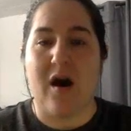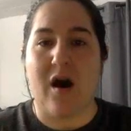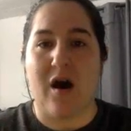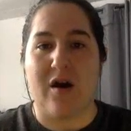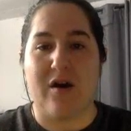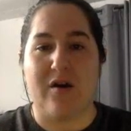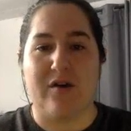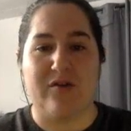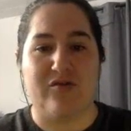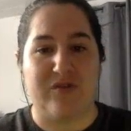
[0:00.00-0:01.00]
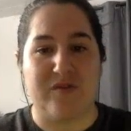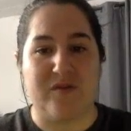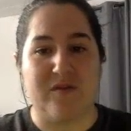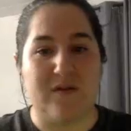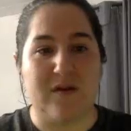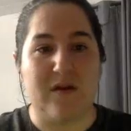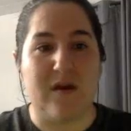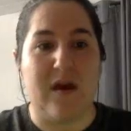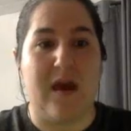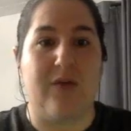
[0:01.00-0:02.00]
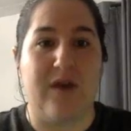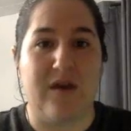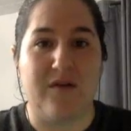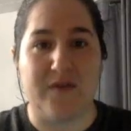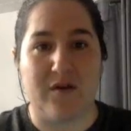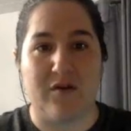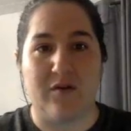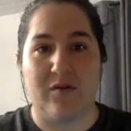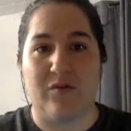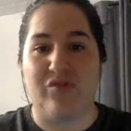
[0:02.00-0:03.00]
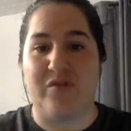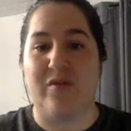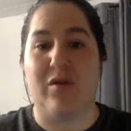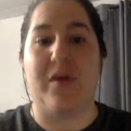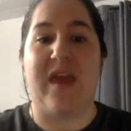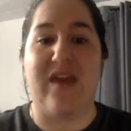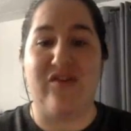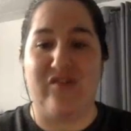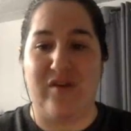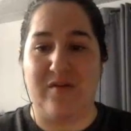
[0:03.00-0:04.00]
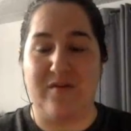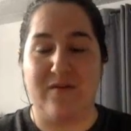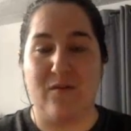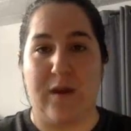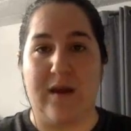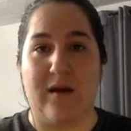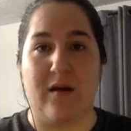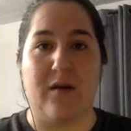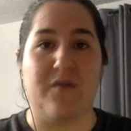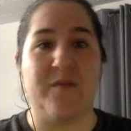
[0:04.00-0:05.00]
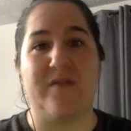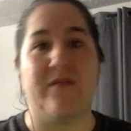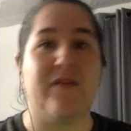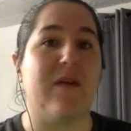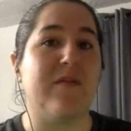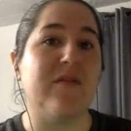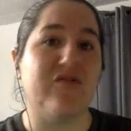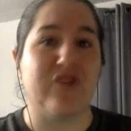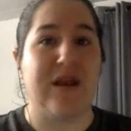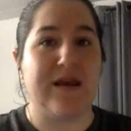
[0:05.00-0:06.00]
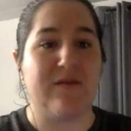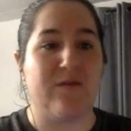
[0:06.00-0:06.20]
are just areas. They're just locations where specific types of genetic